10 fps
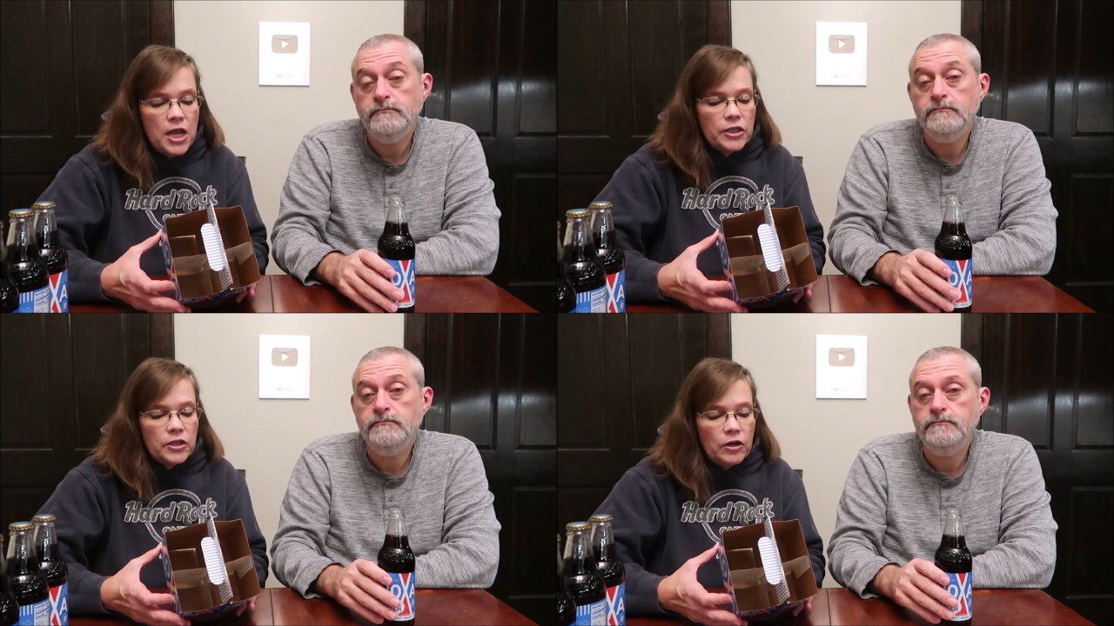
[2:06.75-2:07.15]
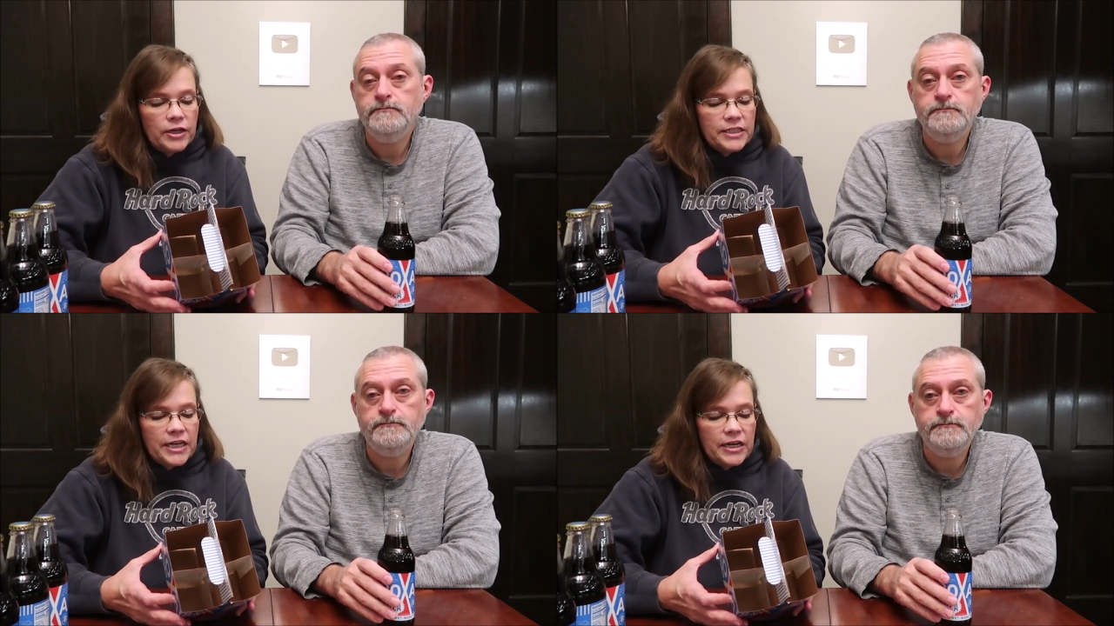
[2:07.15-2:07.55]
Speaker 1: the
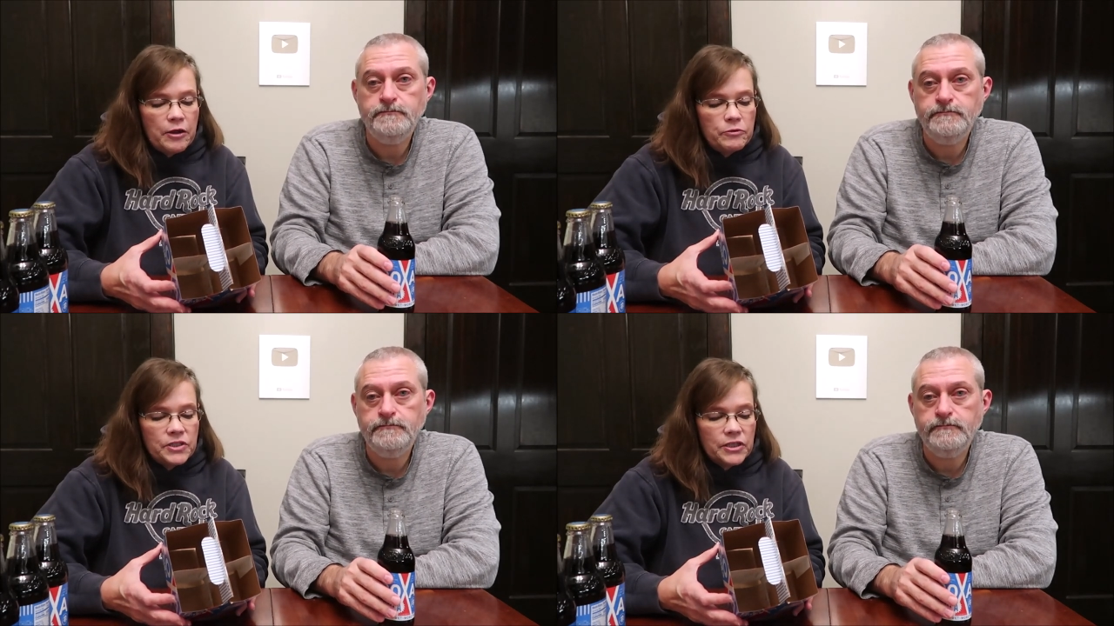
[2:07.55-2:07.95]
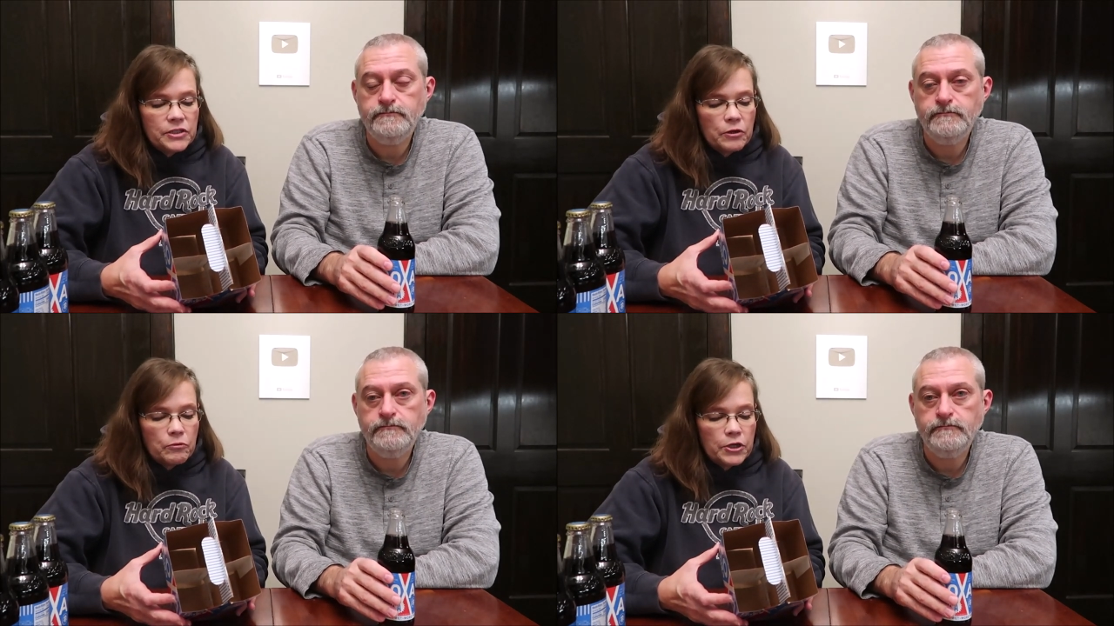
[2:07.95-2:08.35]

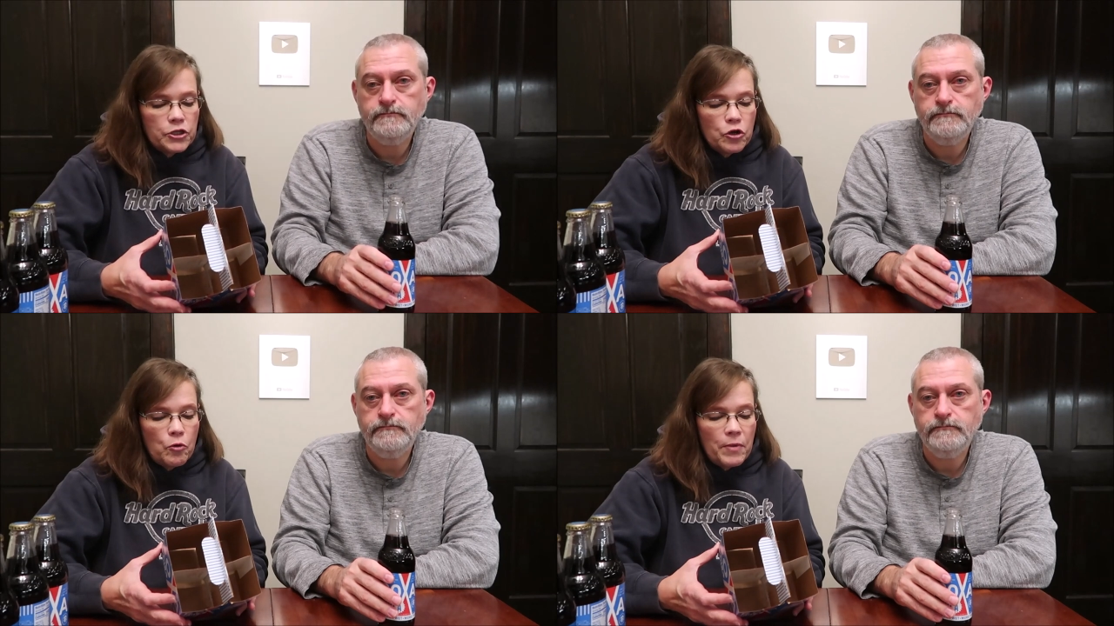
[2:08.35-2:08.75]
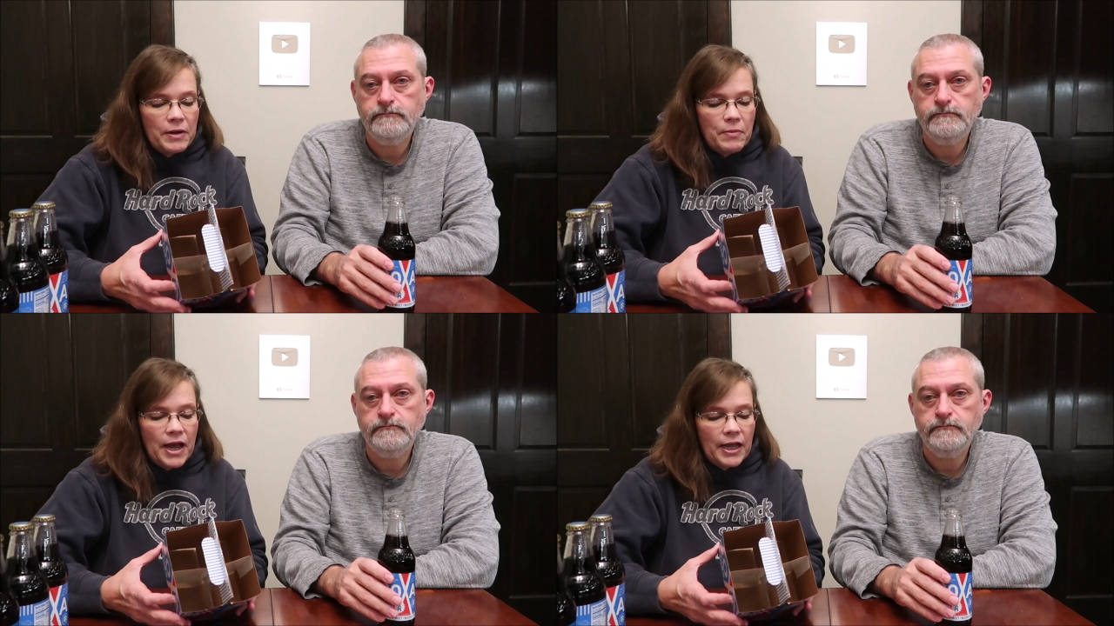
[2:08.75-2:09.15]
1906 original
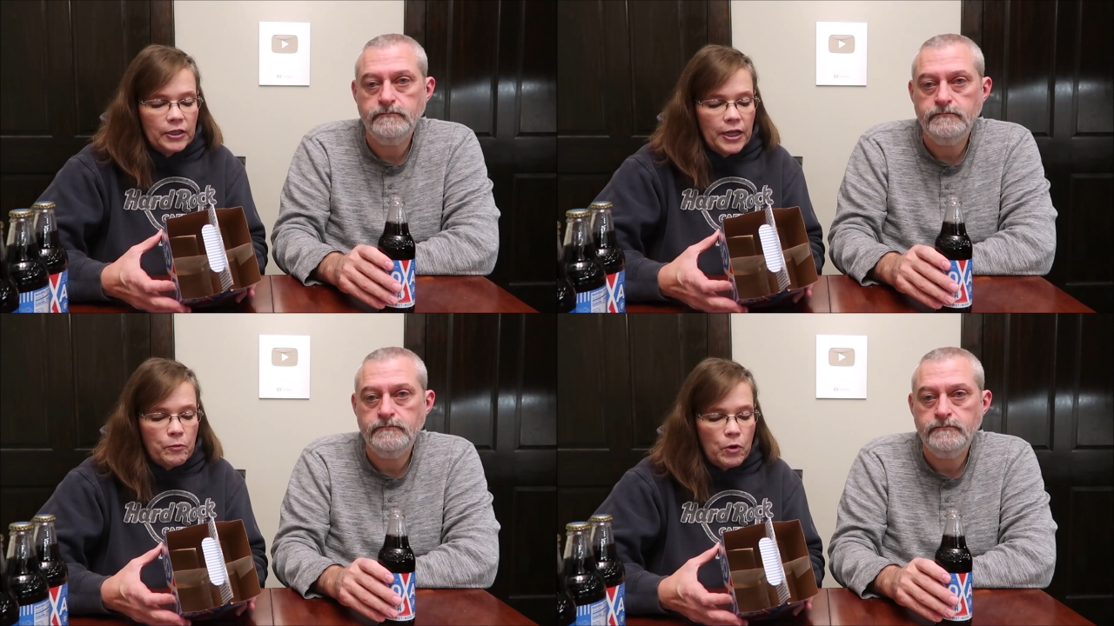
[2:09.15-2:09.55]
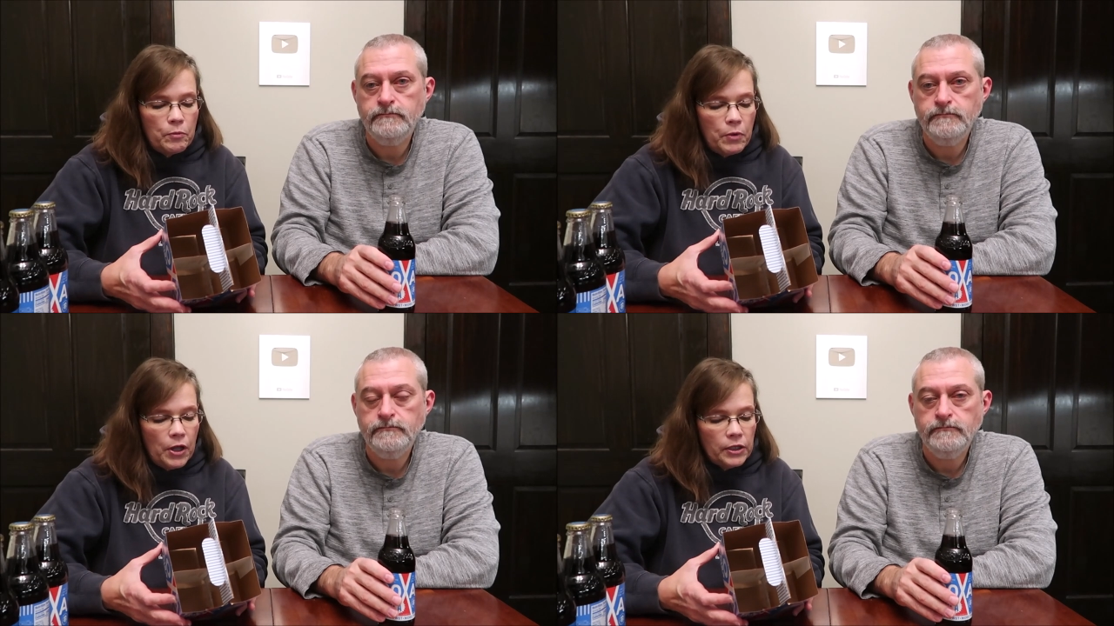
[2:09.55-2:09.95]
made by
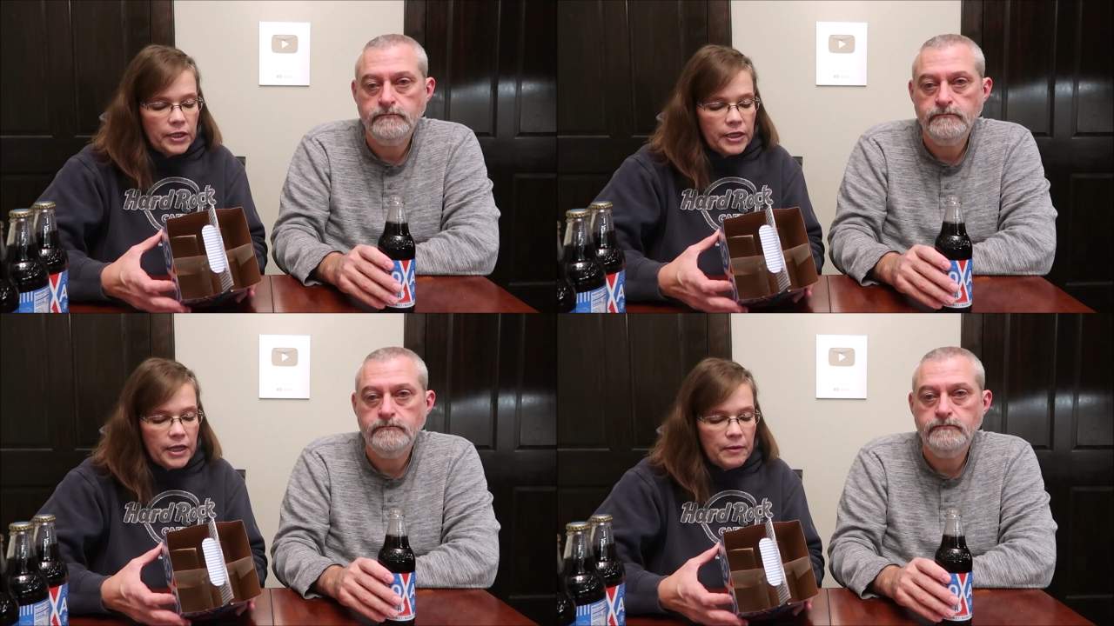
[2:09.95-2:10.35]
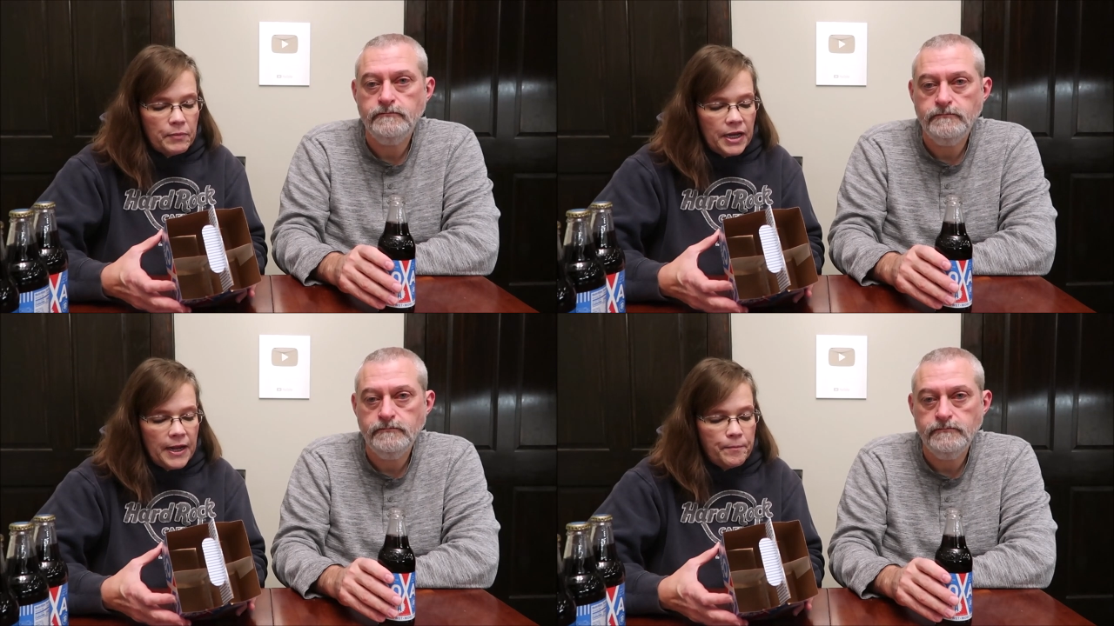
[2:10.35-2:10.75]
Ale-8-One Bottling
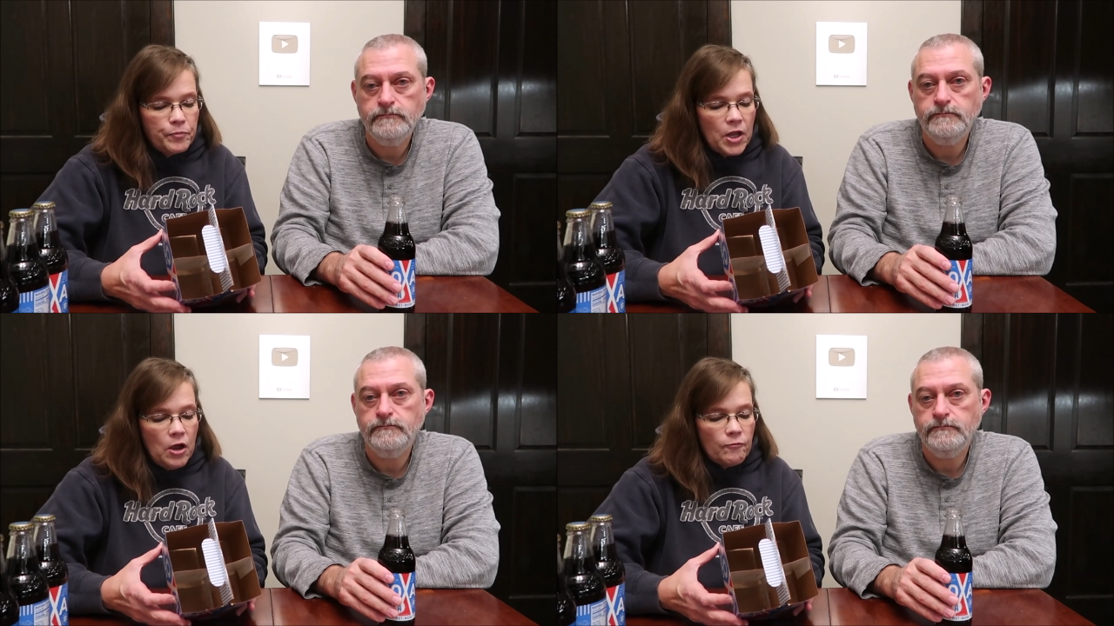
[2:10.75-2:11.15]
Company,